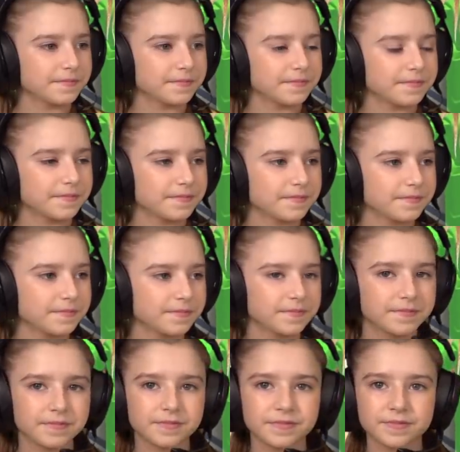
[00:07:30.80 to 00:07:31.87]

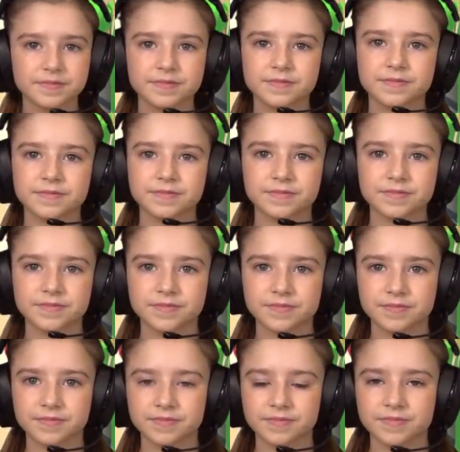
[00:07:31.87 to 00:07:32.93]

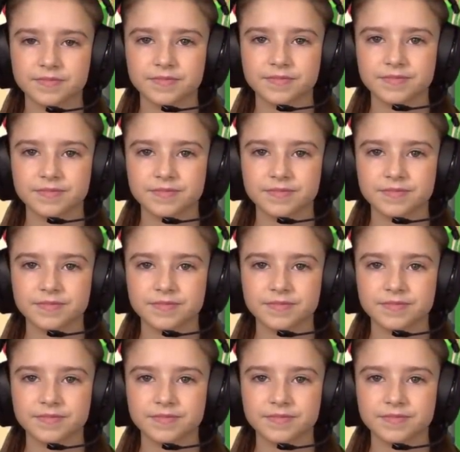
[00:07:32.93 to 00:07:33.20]
This person isn't speaking.